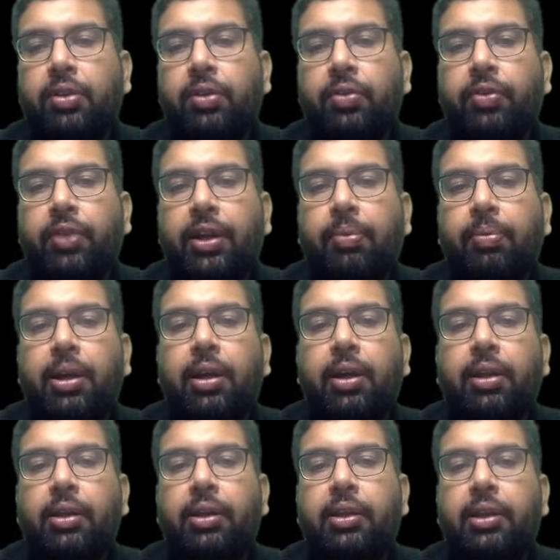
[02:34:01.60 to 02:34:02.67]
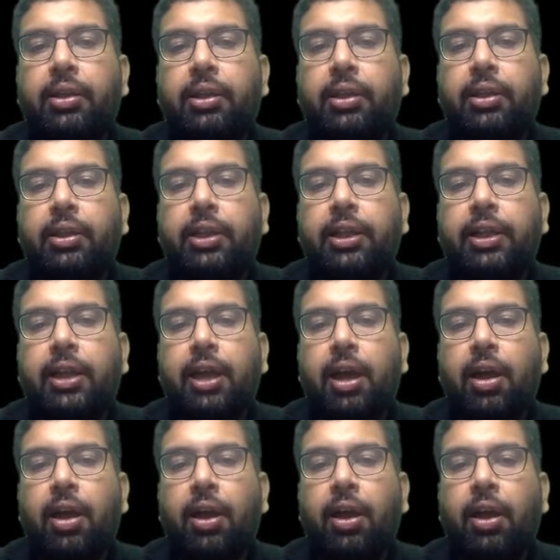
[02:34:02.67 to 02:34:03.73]
of weight, beta, this is
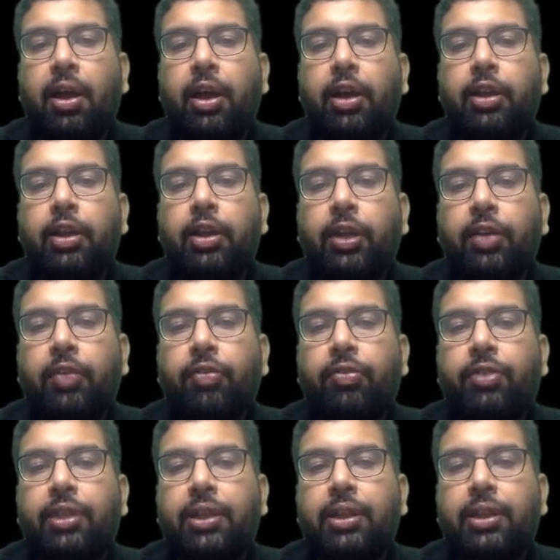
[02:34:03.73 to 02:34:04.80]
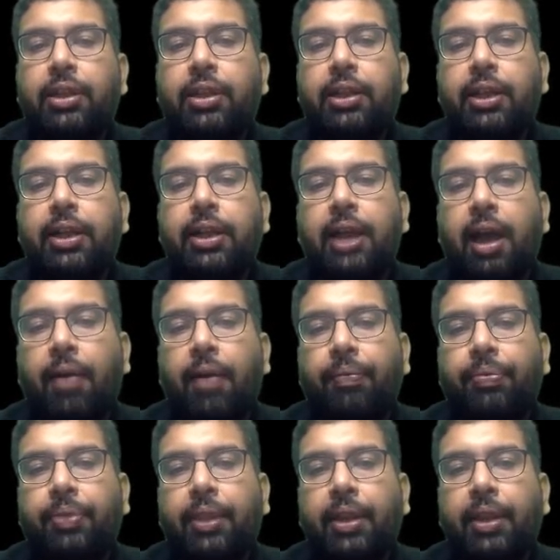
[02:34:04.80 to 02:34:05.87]
theta. Now if this is theta,
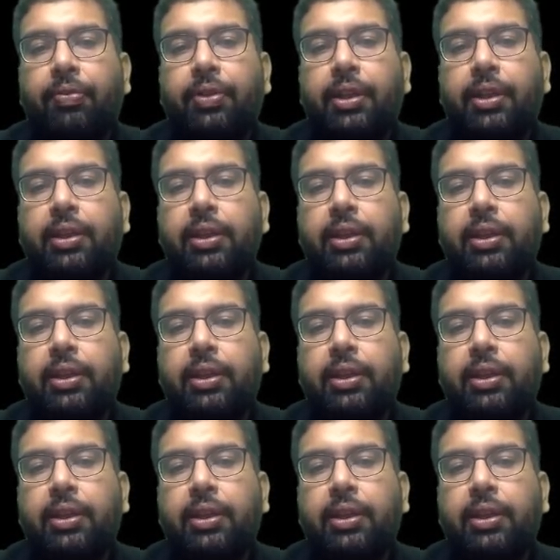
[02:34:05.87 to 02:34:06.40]
this